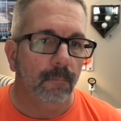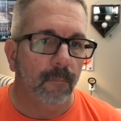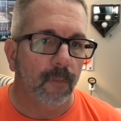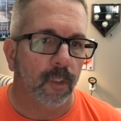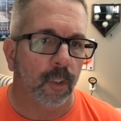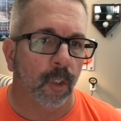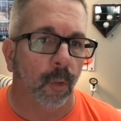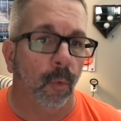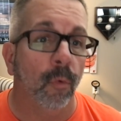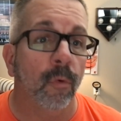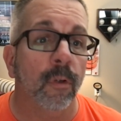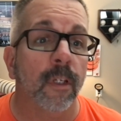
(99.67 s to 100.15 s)

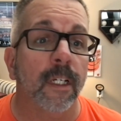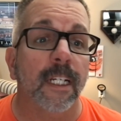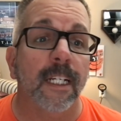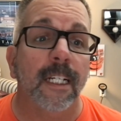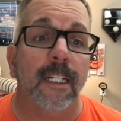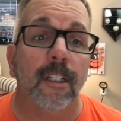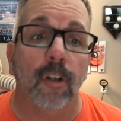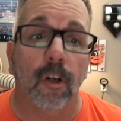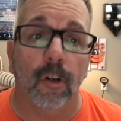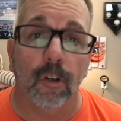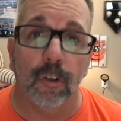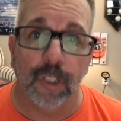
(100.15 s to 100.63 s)
So on the
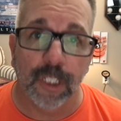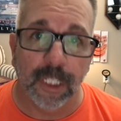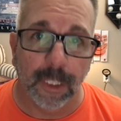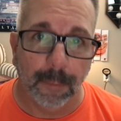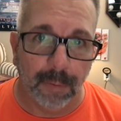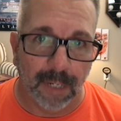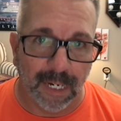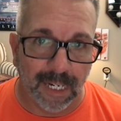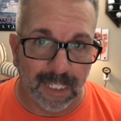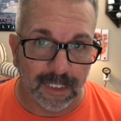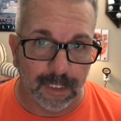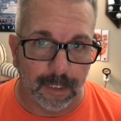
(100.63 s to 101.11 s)
encouraging
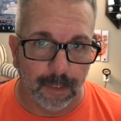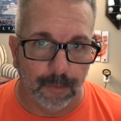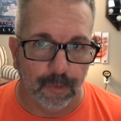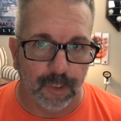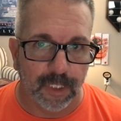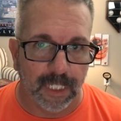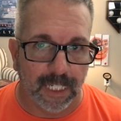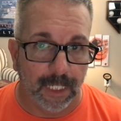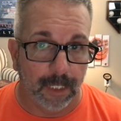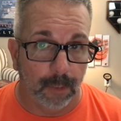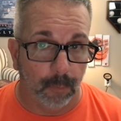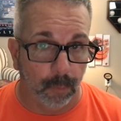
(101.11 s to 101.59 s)
positive
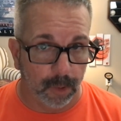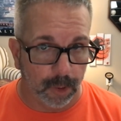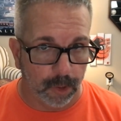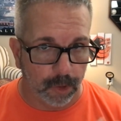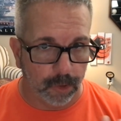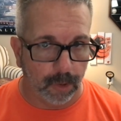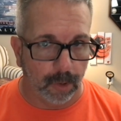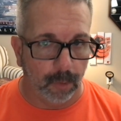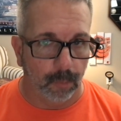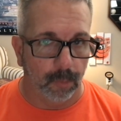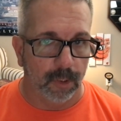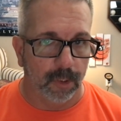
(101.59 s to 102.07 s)
side, I want to
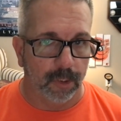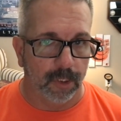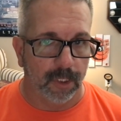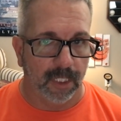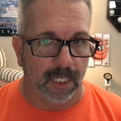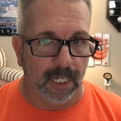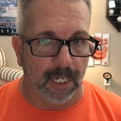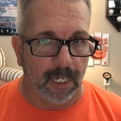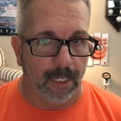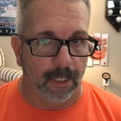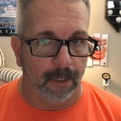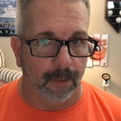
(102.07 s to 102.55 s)
start with
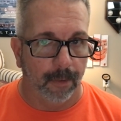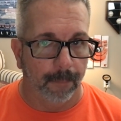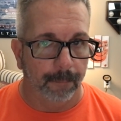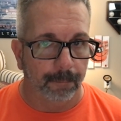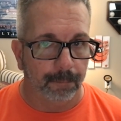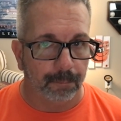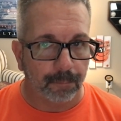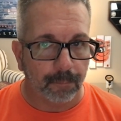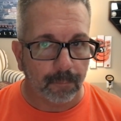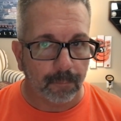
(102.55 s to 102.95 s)
Sagano,